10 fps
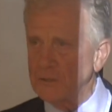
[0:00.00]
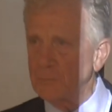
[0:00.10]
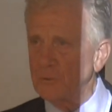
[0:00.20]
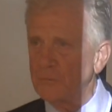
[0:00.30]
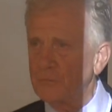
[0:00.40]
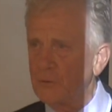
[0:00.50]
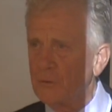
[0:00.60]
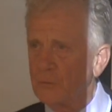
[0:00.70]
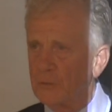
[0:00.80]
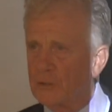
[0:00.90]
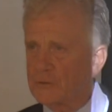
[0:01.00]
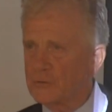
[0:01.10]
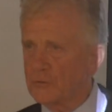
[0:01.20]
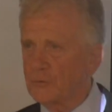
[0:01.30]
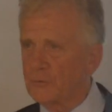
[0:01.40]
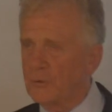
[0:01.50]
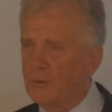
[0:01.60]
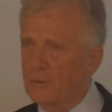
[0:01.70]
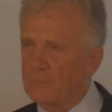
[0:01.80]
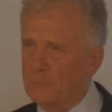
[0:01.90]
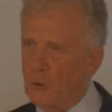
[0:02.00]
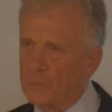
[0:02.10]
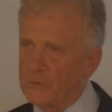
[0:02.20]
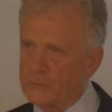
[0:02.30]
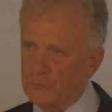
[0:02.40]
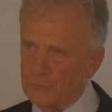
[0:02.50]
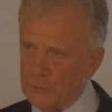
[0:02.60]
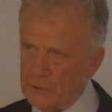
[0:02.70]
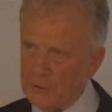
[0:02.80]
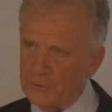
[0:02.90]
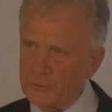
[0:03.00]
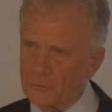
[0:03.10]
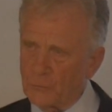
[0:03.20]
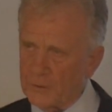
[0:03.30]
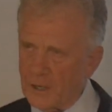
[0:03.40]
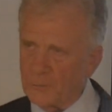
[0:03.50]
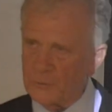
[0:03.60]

number of reasons or moments or breathe without